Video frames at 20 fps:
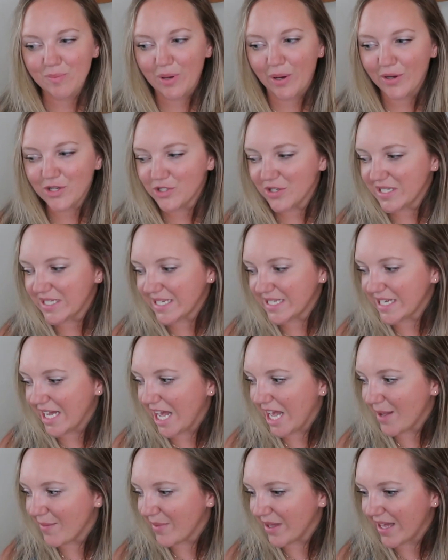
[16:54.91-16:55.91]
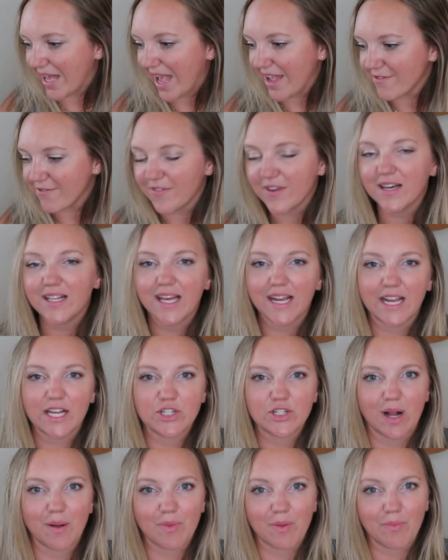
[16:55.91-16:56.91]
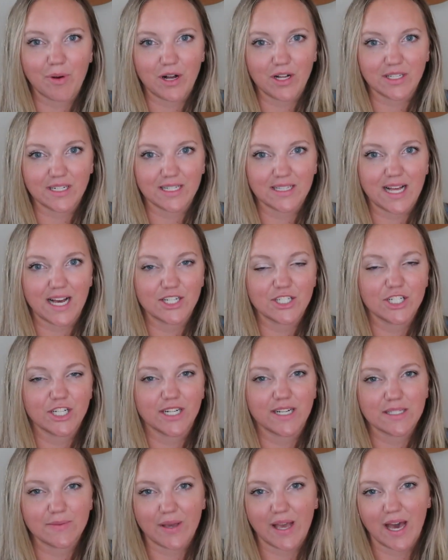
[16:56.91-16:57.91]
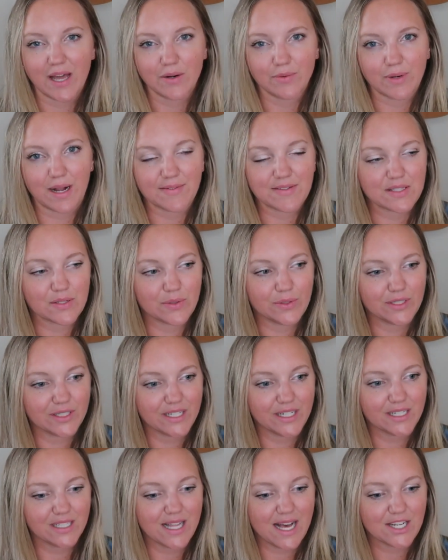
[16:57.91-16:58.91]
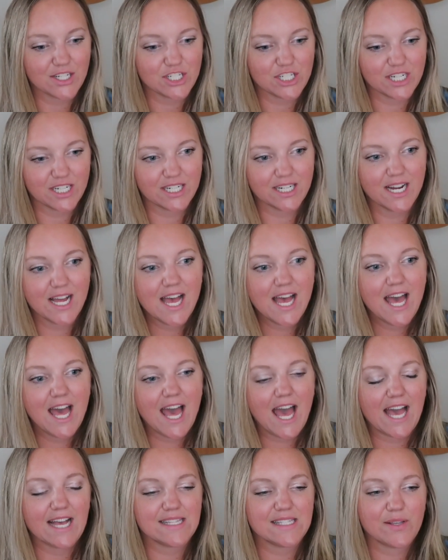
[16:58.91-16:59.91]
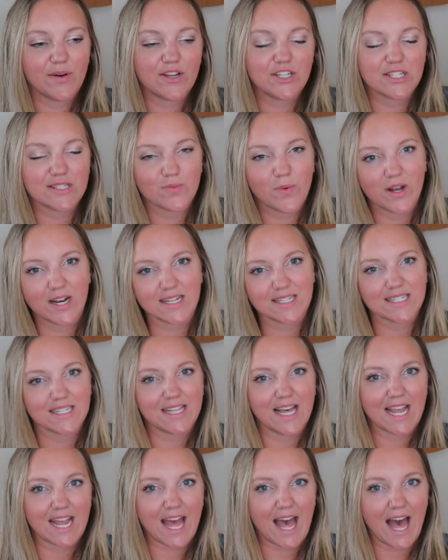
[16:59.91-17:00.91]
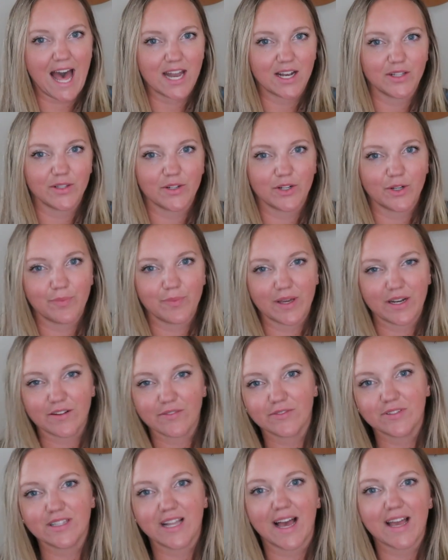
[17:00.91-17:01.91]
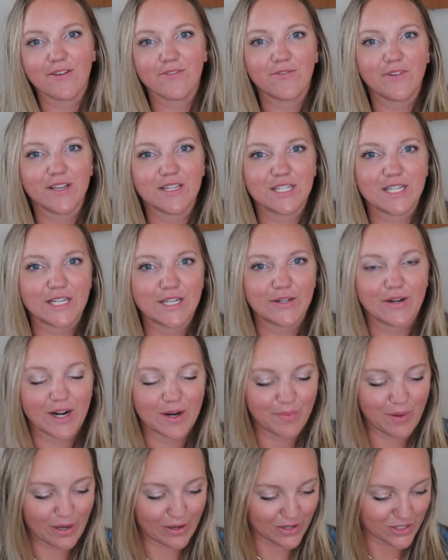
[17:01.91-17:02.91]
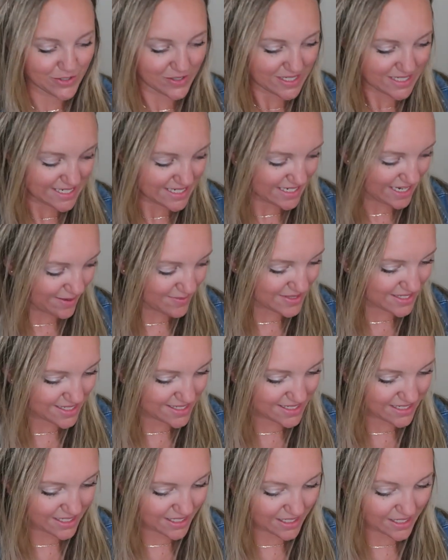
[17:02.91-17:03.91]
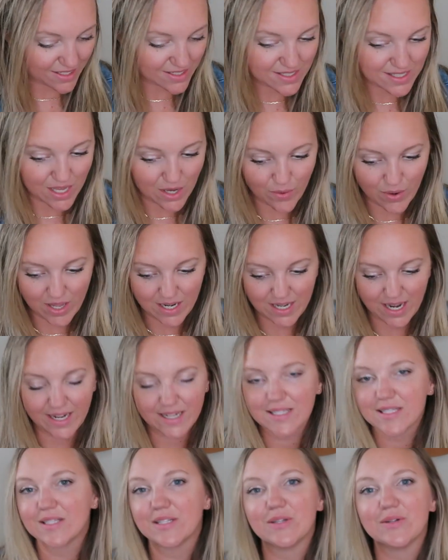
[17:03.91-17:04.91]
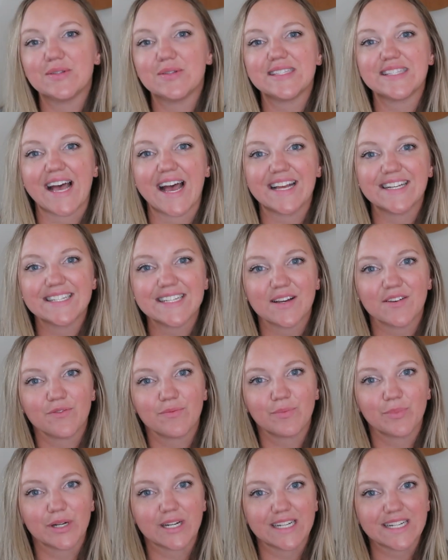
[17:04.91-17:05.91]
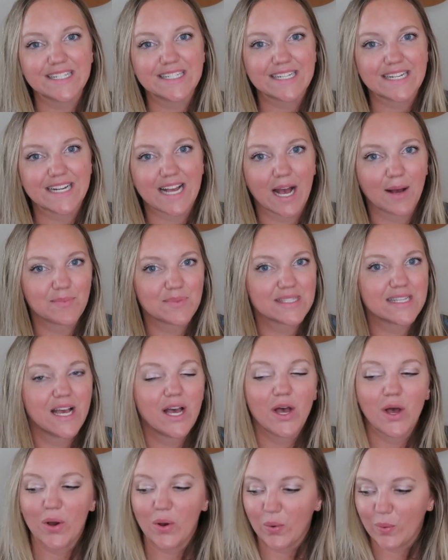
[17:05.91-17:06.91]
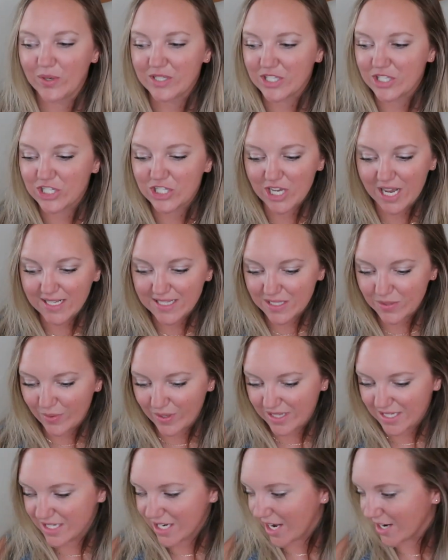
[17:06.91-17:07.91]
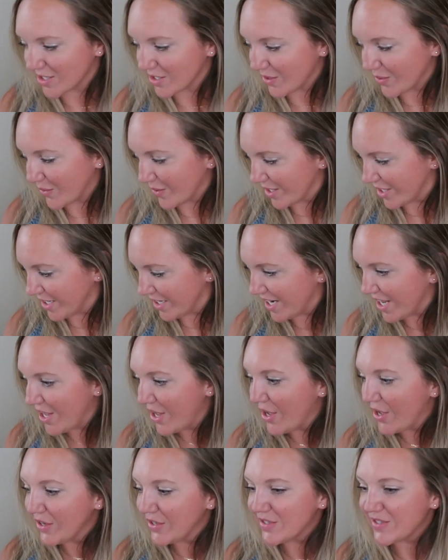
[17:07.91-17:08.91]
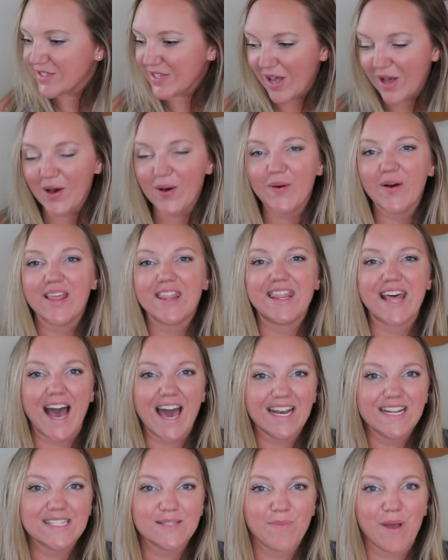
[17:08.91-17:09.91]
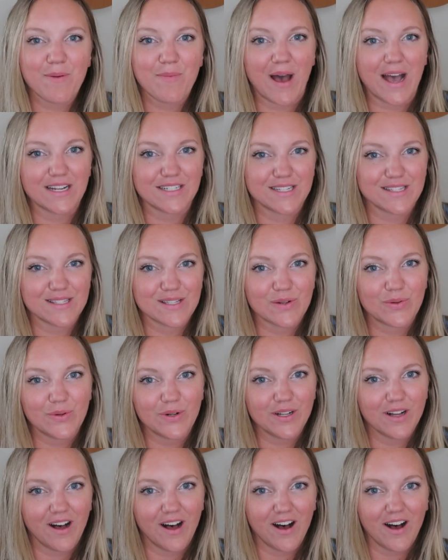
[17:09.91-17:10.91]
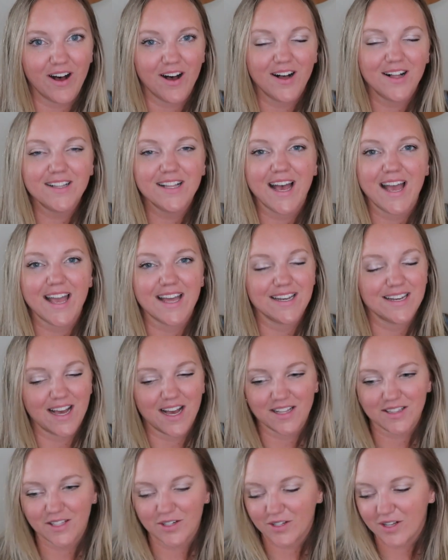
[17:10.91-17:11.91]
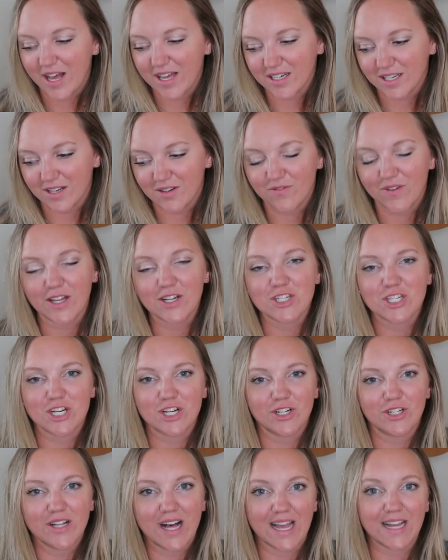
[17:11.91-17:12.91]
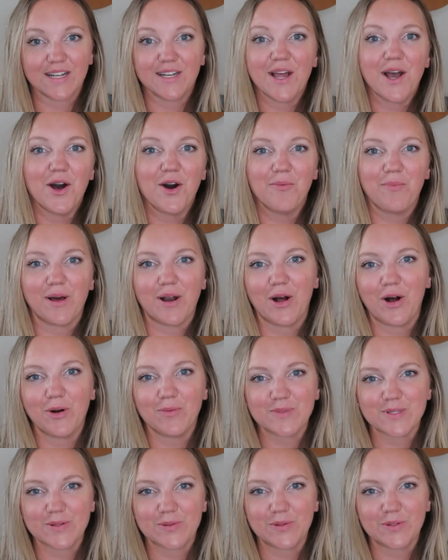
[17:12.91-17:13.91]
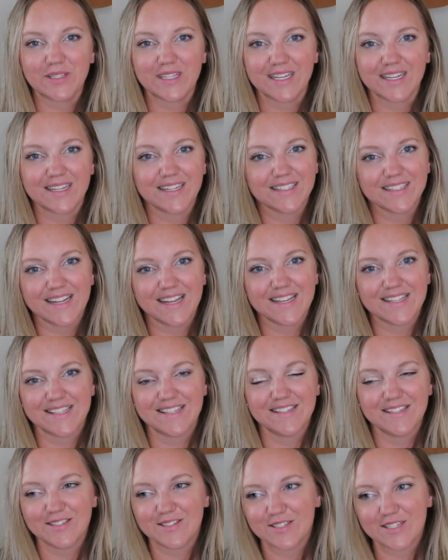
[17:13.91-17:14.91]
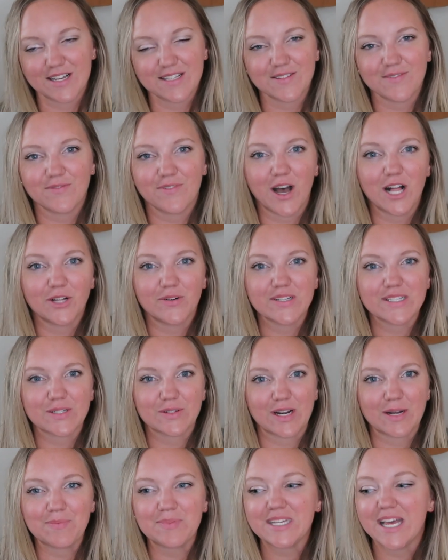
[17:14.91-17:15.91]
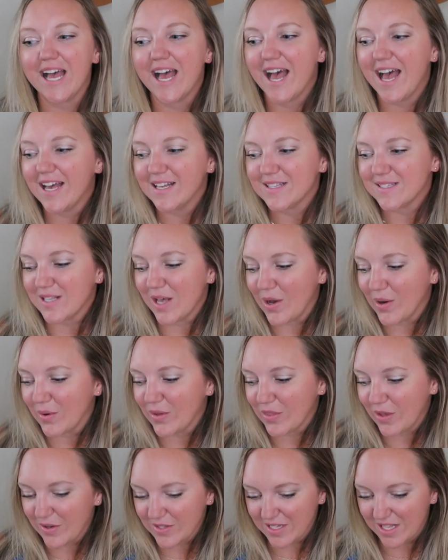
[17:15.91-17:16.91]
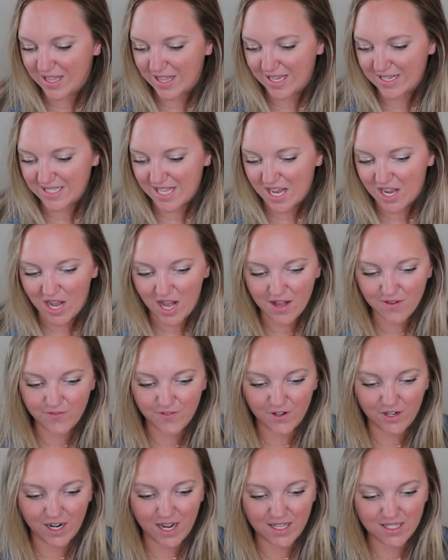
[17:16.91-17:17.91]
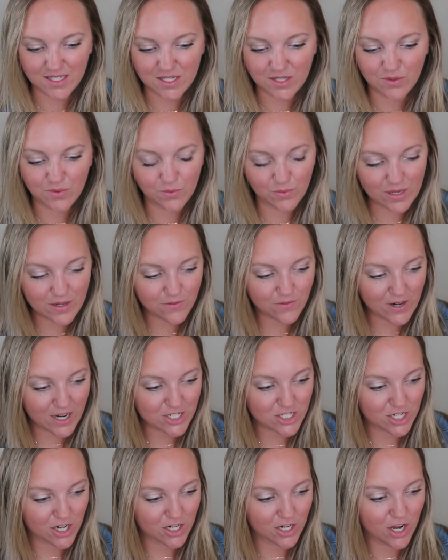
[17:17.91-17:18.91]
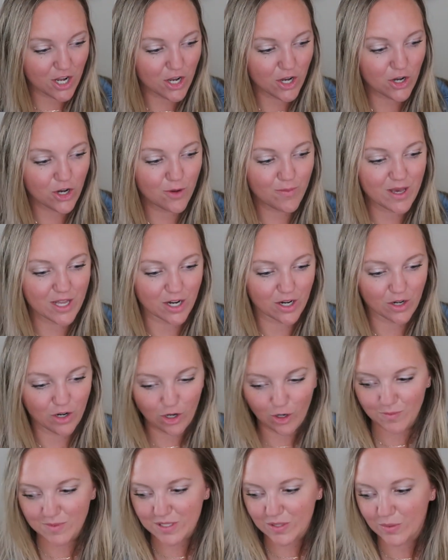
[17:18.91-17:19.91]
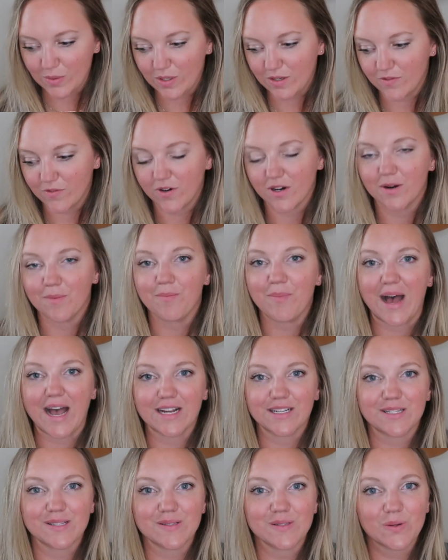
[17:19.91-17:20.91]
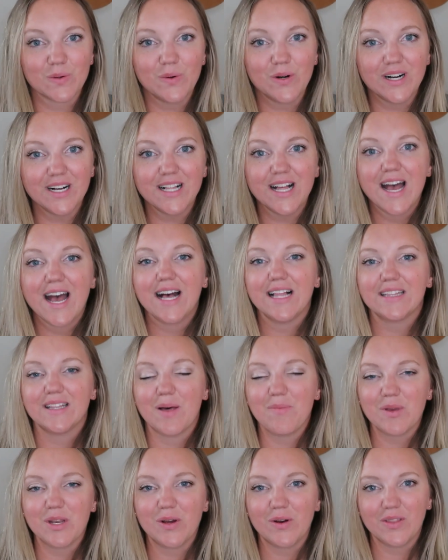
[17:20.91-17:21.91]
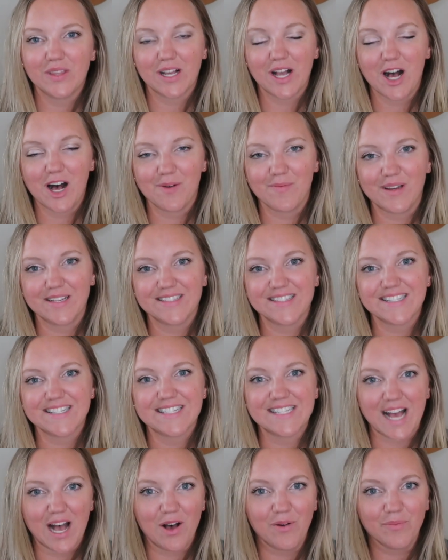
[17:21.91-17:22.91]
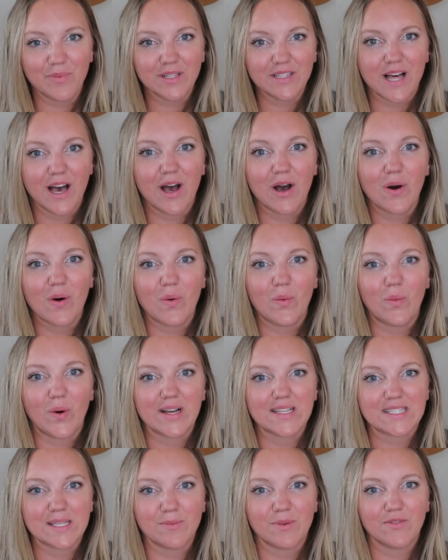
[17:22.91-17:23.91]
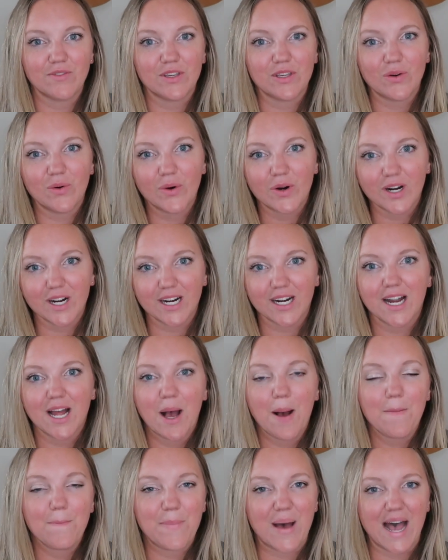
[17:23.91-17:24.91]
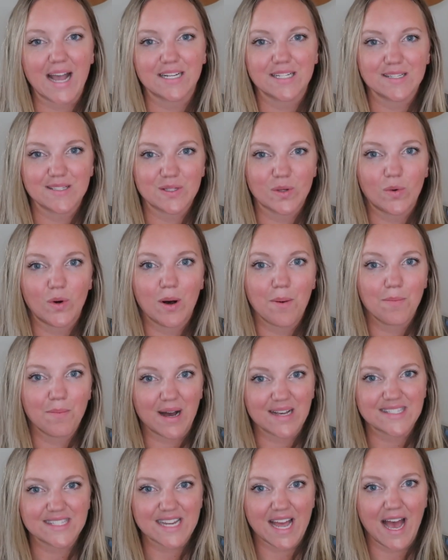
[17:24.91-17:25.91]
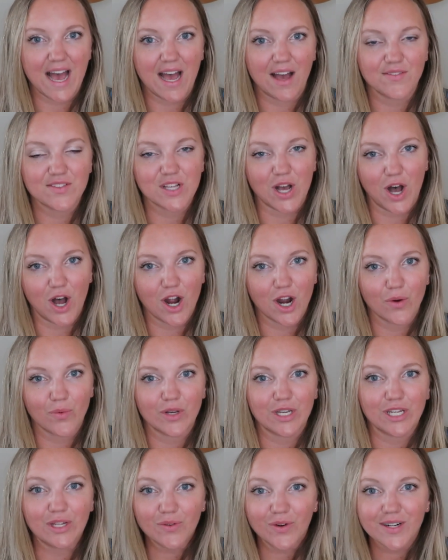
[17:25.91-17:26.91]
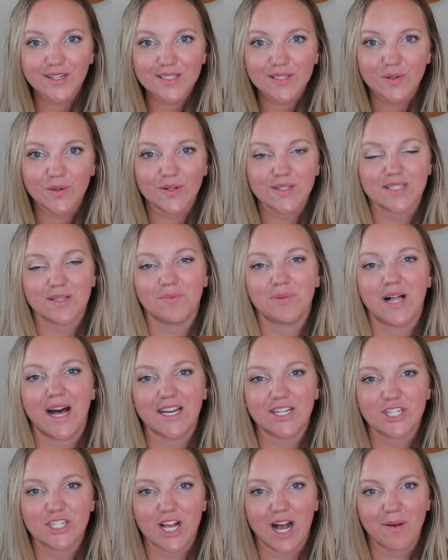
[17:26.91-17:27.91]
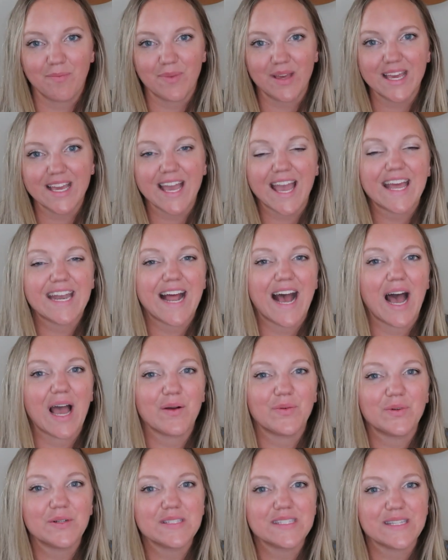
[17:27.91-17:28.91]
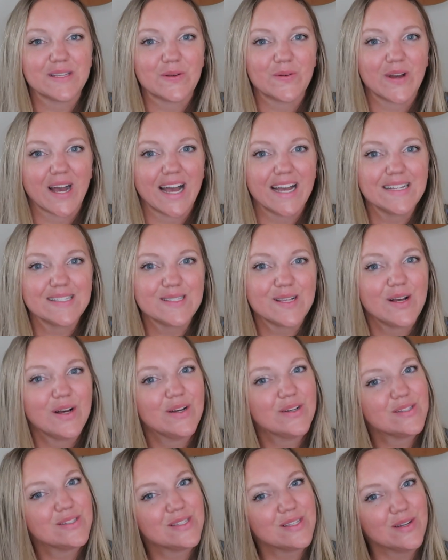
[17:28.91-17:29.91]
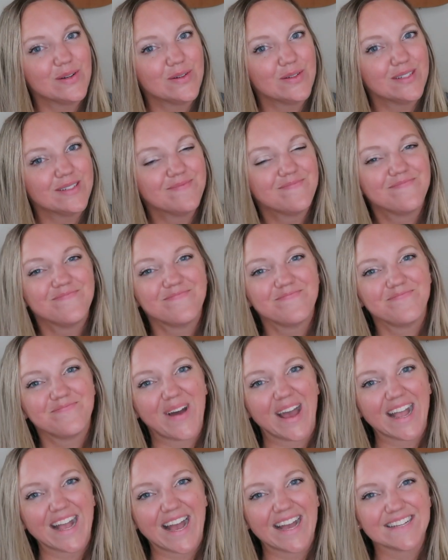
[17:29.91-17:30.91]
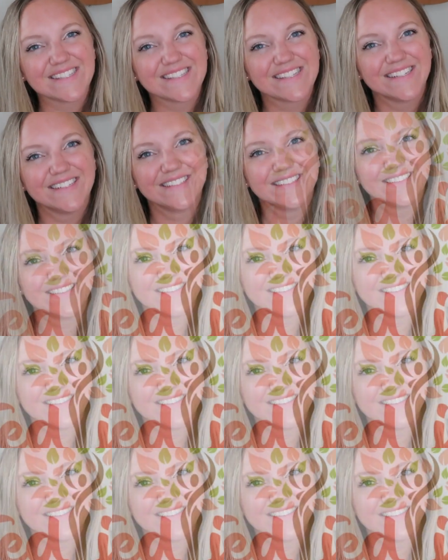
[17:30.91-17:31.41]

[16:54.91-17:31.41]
poetry tea time, I feel like I dropped the ball on it last year because we had a rough school year last year, and so I just wanted to like add a little bit of life into our poetry tea times this year. So a nice set of pretty teacups was just what the doctor ordered. So that is my back to school haul, and a little unconventional, I know, but homeschooling is, doesn't follow a script. So those are the things I got for to refresh our home and our homeschool for back to school. Let me know in the comments down below what some of your back to school must-haves are when you are school supply shopping, and I will see you guys soon. Bye guys.